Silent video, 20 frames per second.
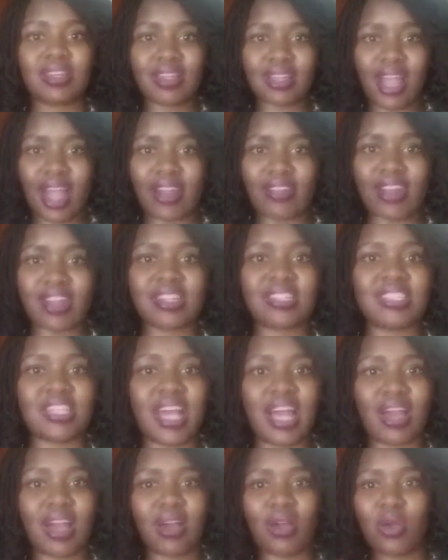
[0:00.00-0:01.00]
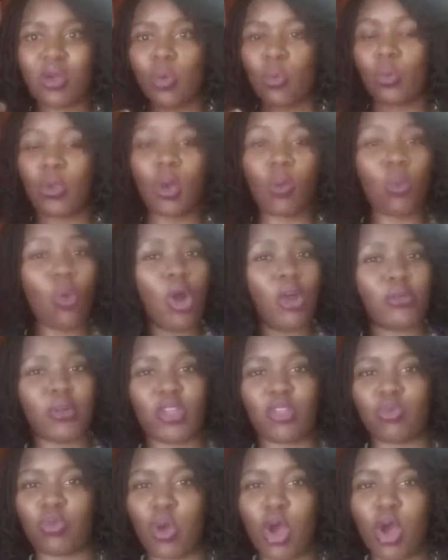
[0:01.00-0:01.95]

character. We are warriors.